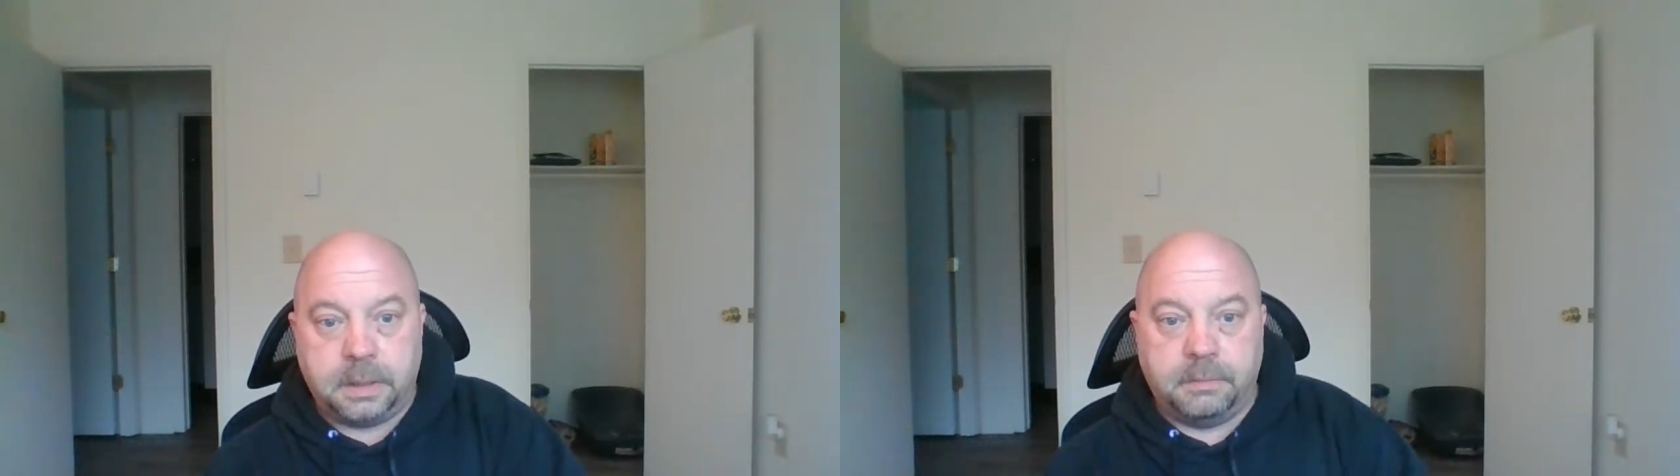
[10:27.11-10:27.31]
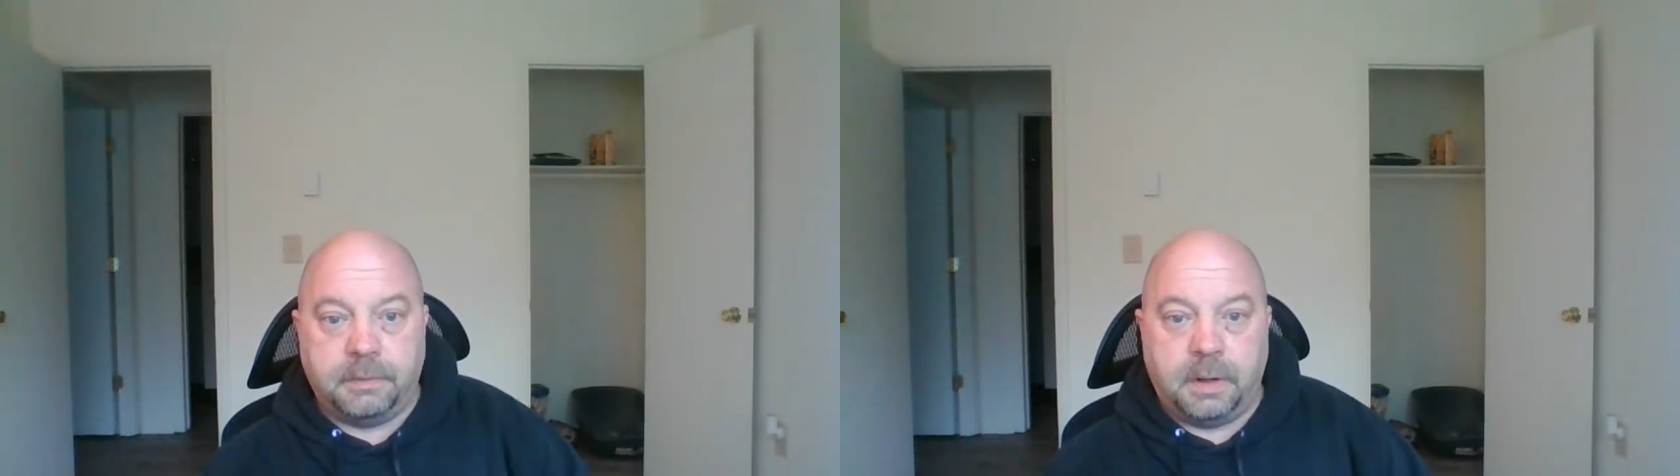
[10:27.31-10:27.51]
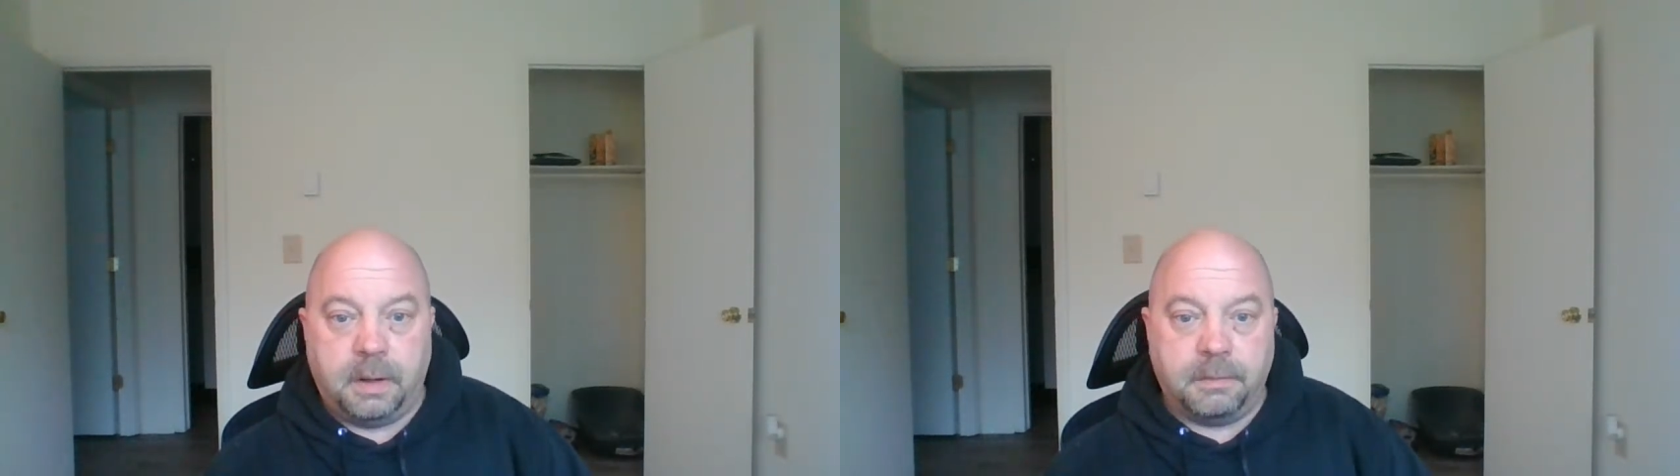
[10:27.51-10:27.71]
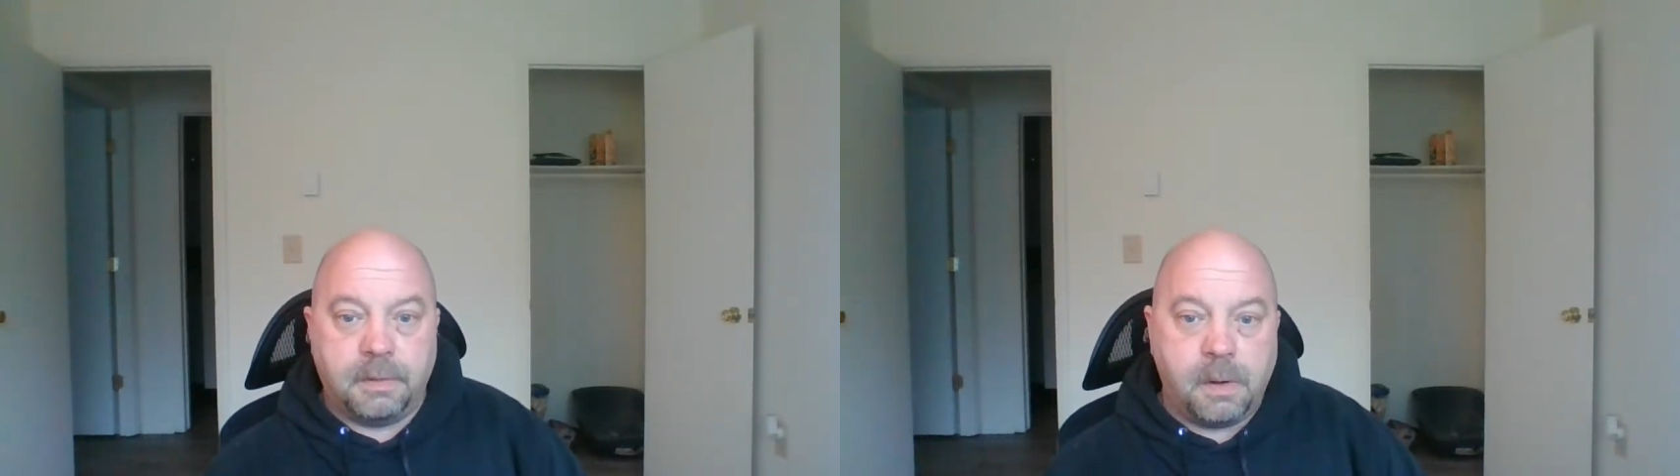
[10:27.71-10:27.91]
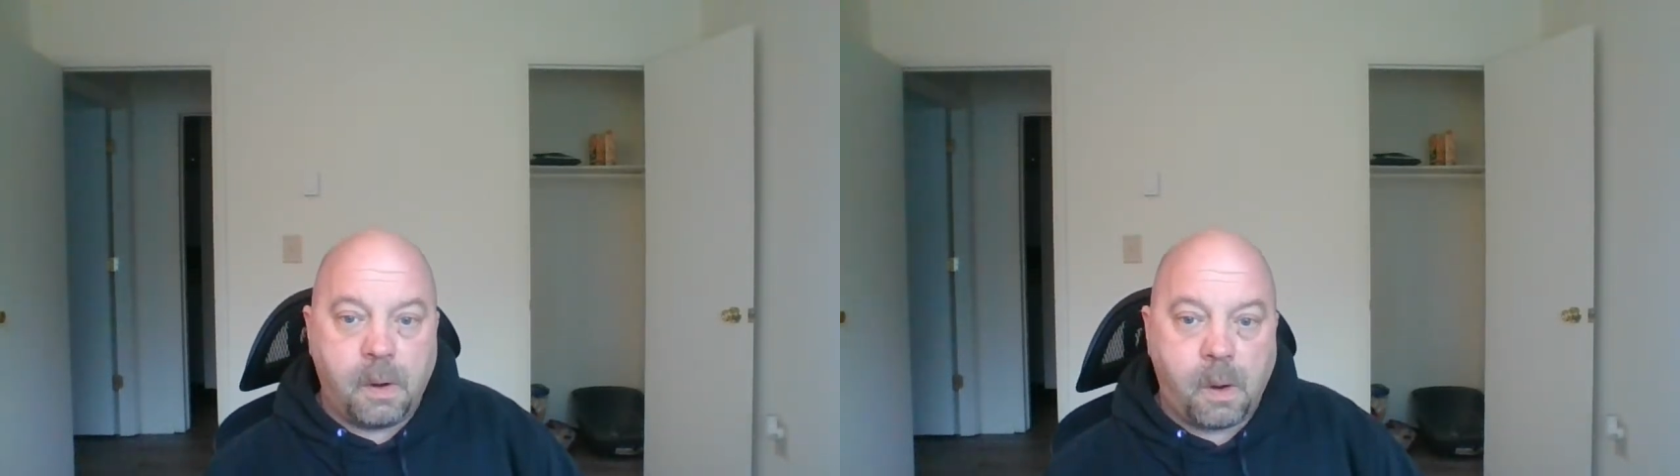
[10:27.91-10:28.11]
involved.
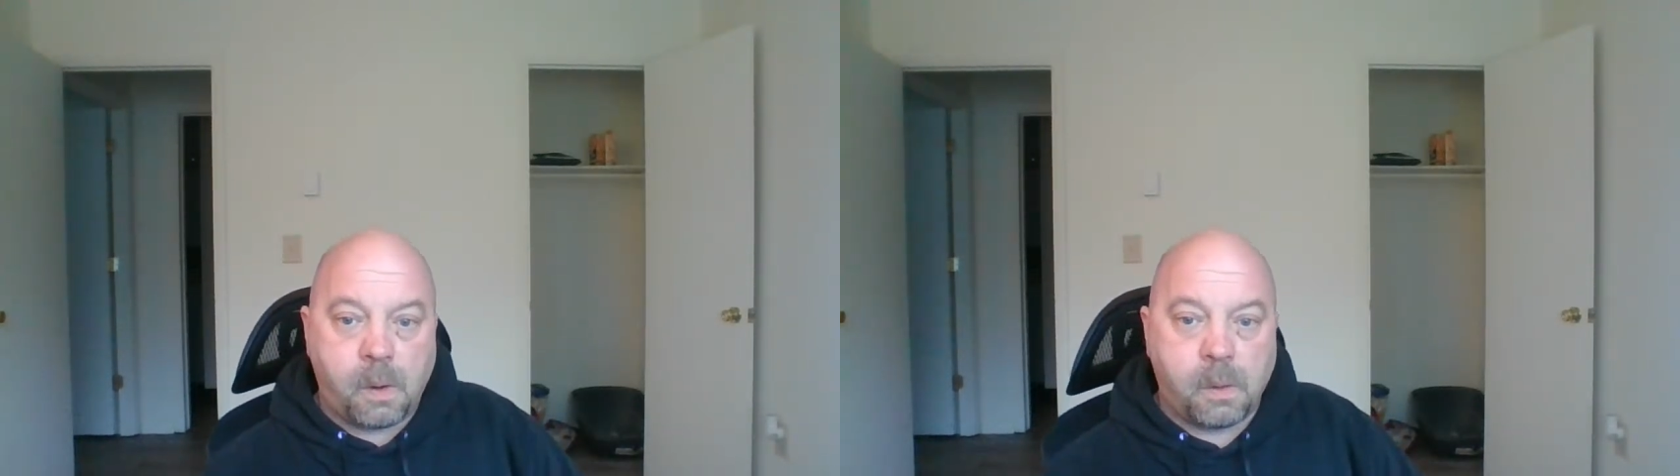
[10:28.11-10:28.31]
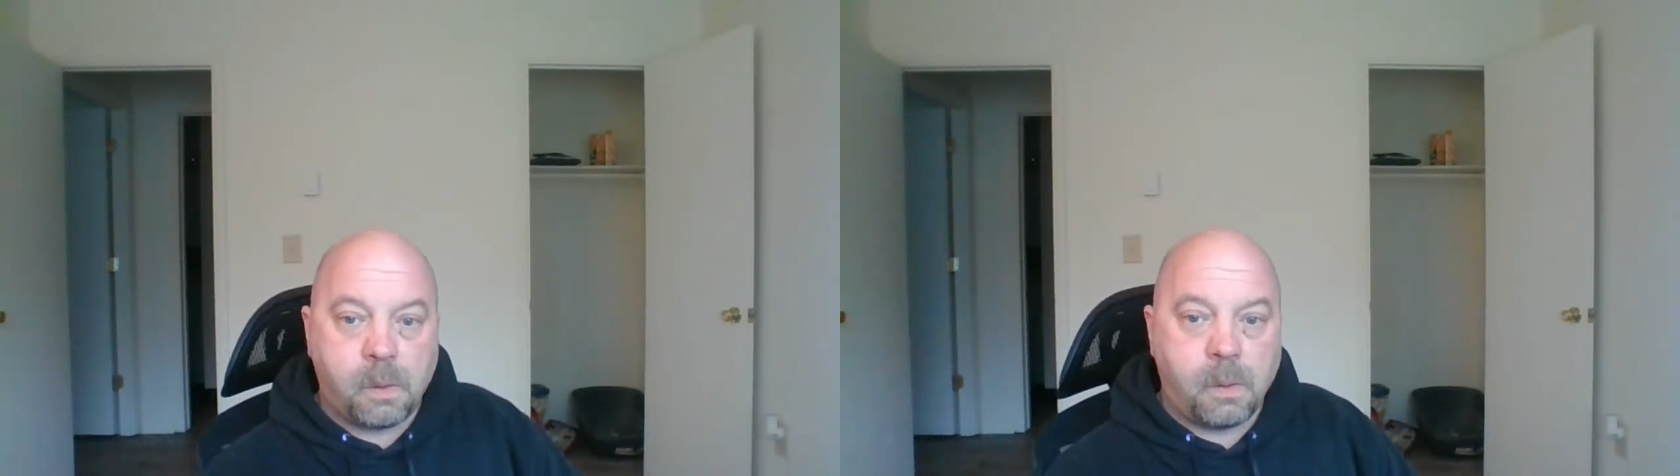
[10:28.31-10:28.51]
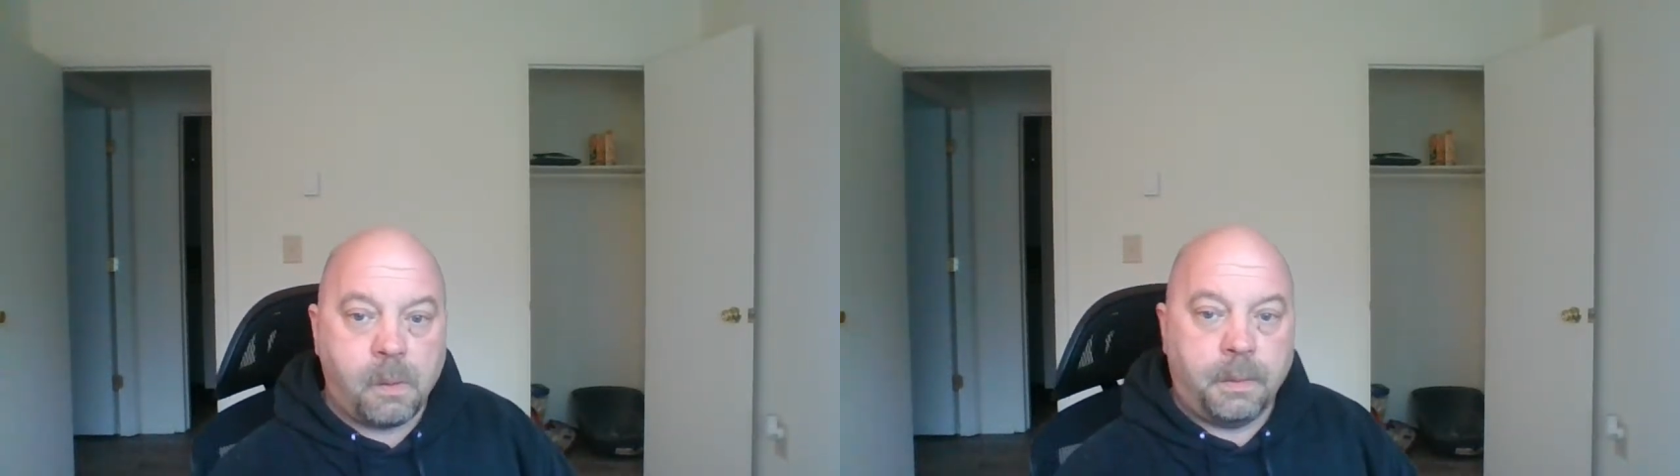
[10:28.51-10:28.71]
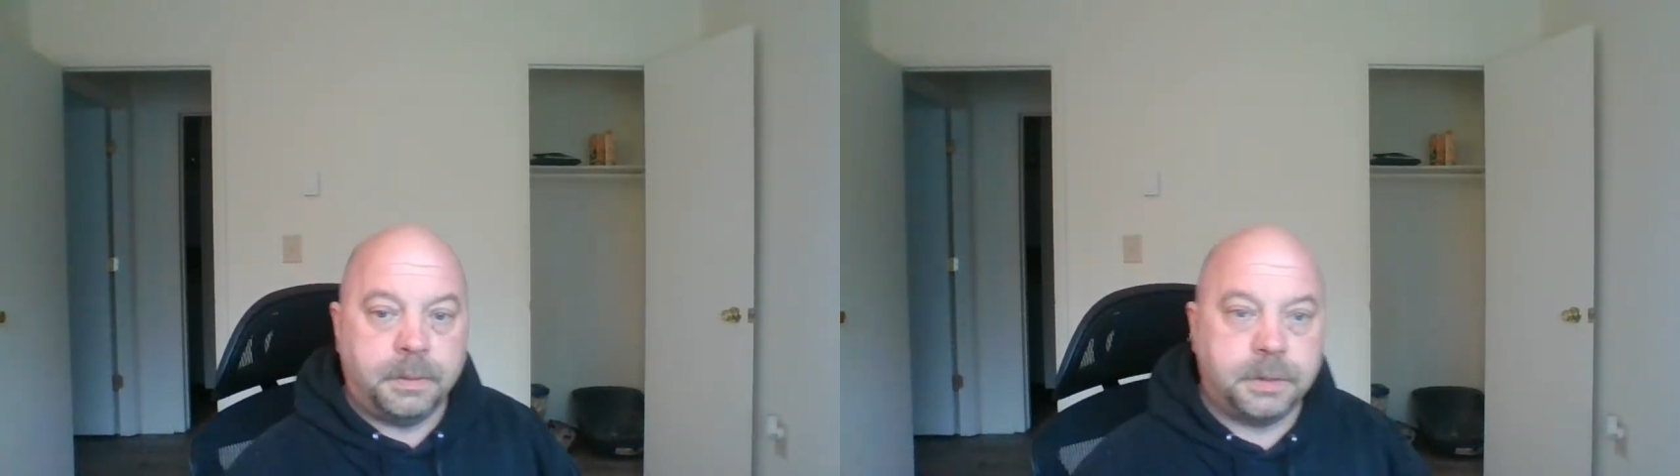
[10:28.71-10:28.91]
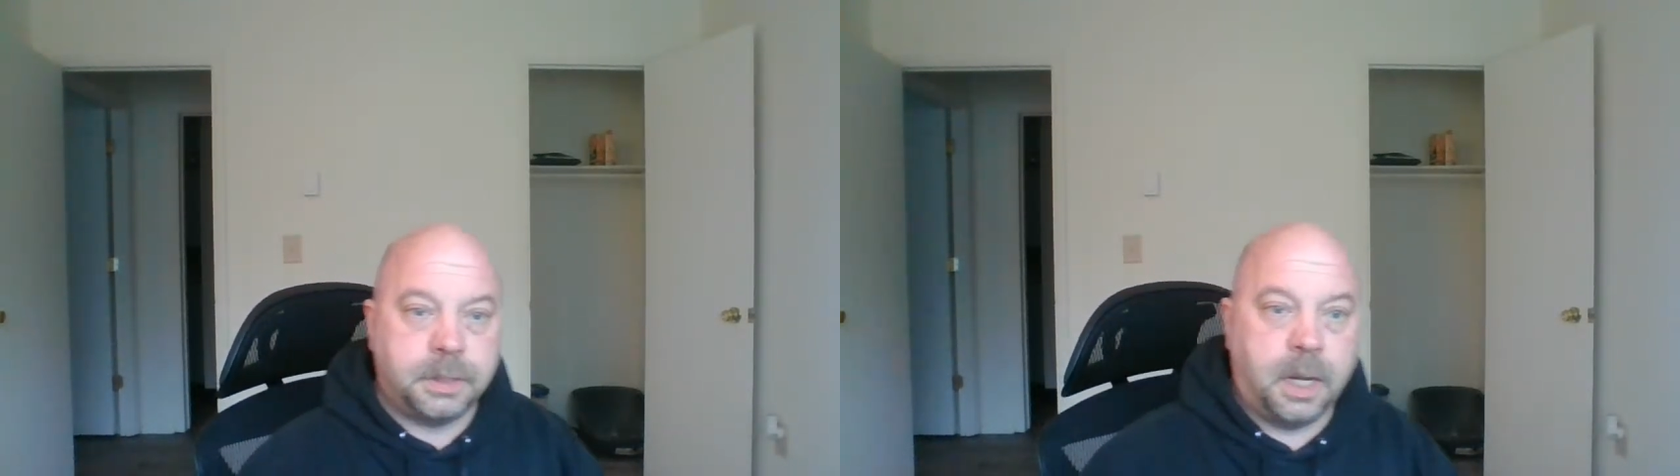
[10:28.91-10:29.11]

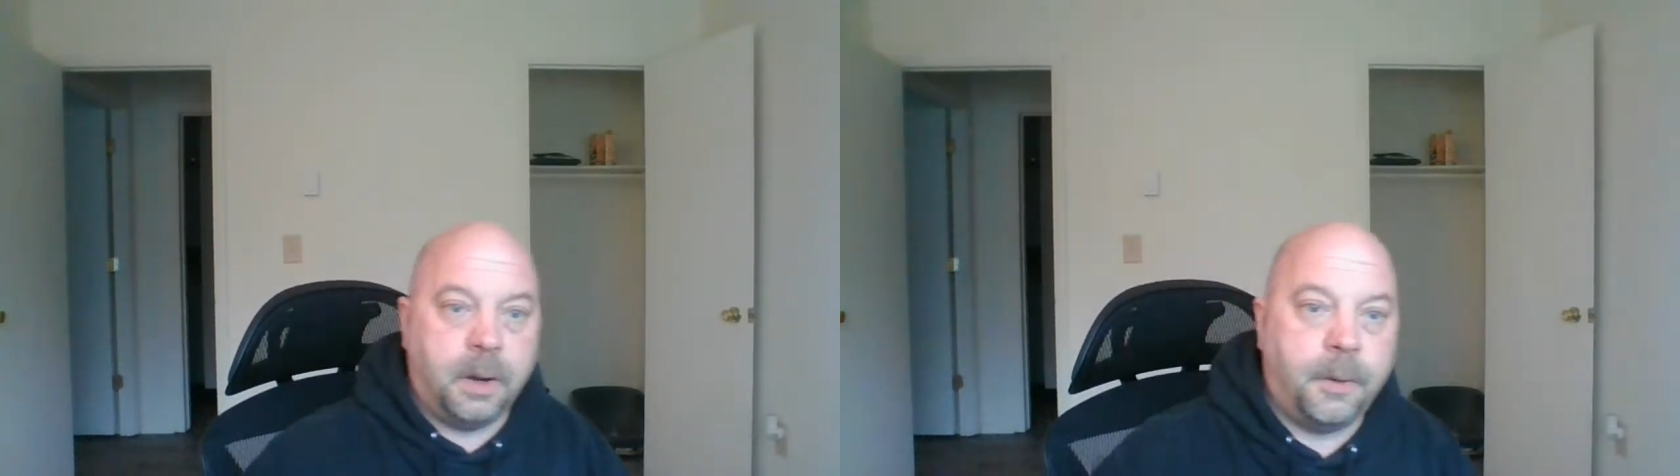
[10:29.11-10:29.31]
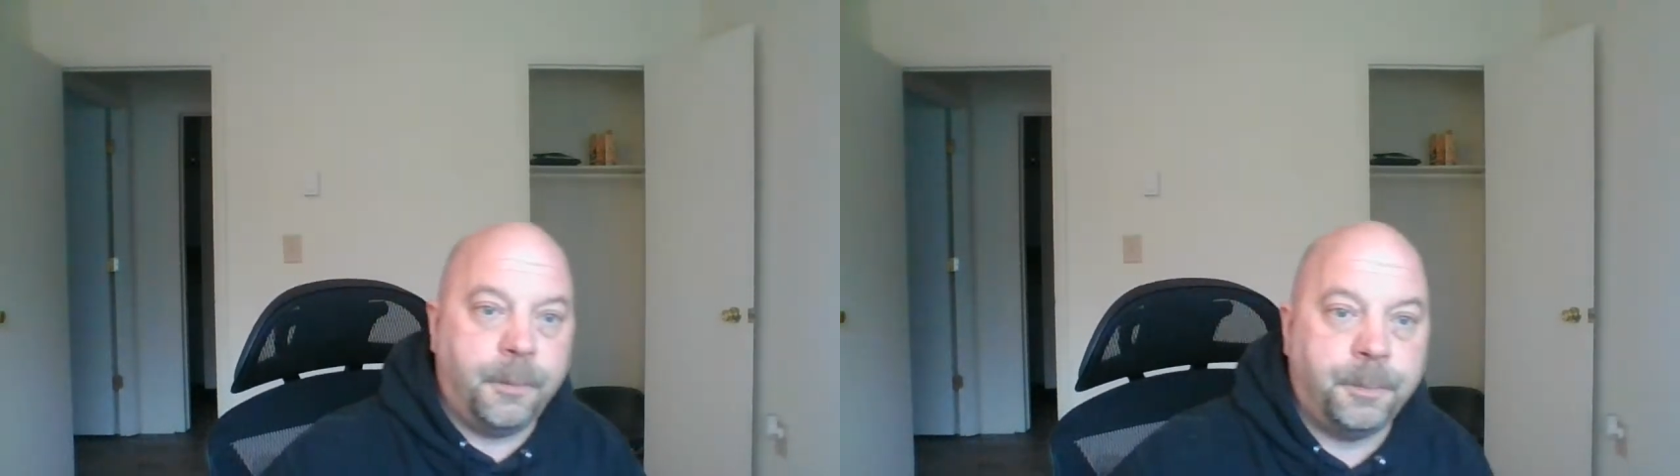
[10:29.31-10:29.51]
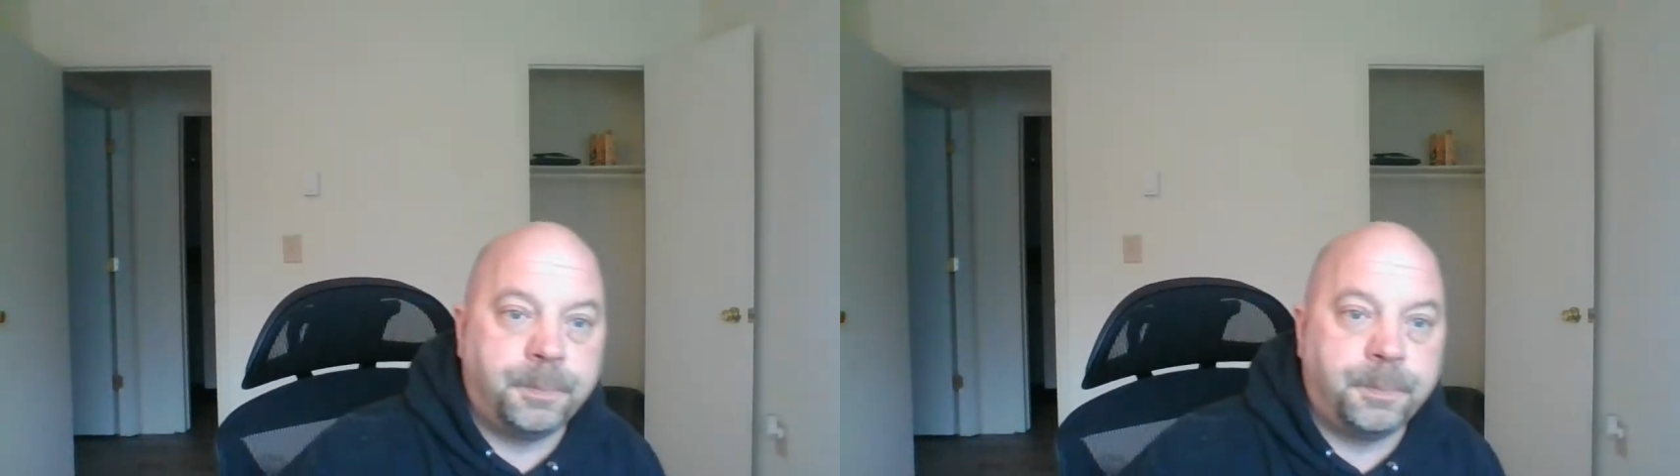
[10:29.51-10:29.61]
So